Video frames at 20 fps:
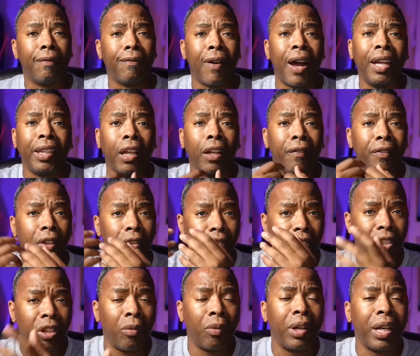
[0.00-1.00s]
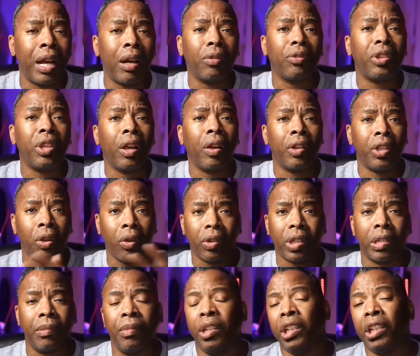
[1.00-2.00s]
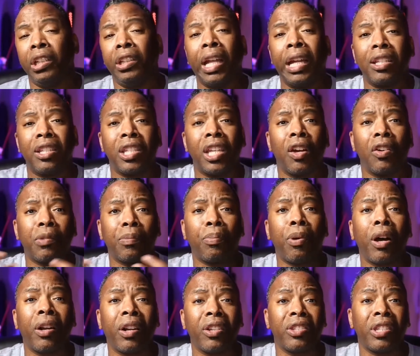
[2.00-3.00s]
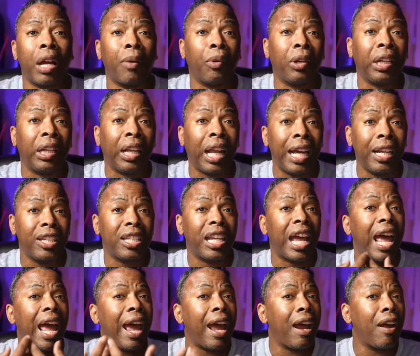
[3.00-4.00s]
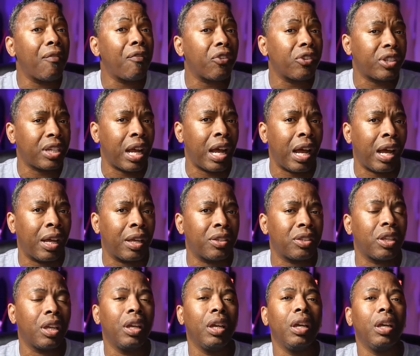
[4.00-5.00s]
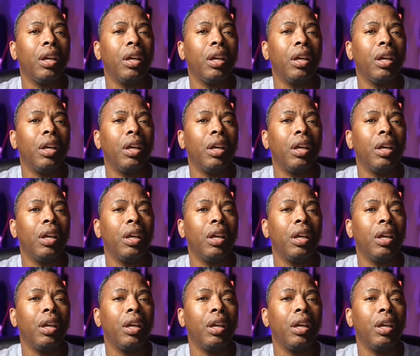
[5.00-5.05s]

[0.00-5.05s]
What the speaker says: Find out if there's someone out there in your community that sells products that would like to advertise